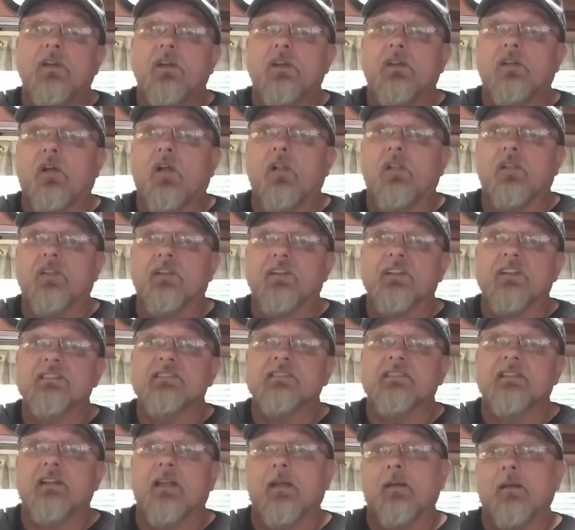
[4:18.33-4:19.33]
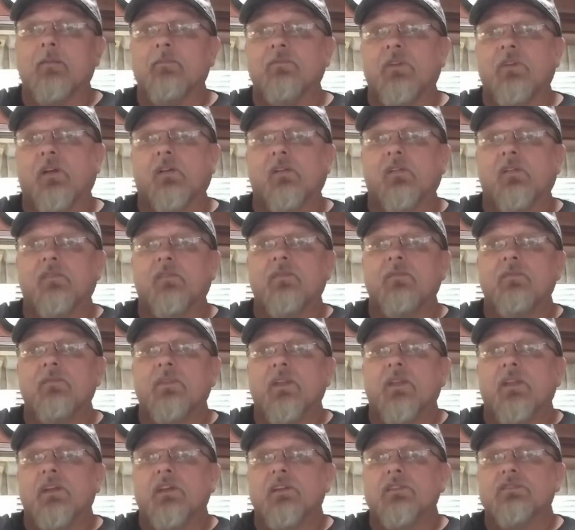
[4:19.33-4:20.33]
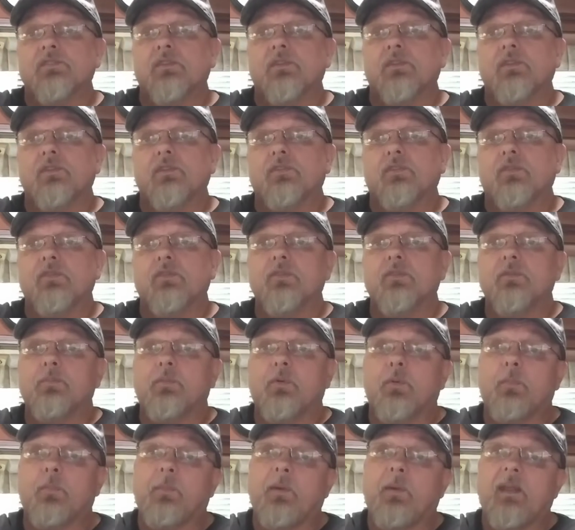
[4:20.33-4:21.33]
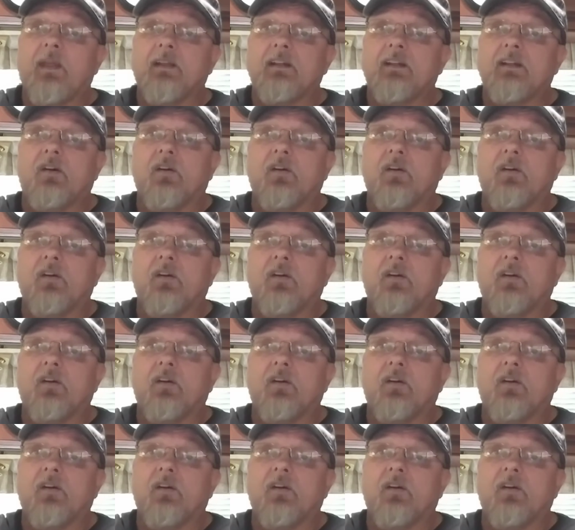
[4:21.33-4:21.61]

call it a slam valve. So you turn your propane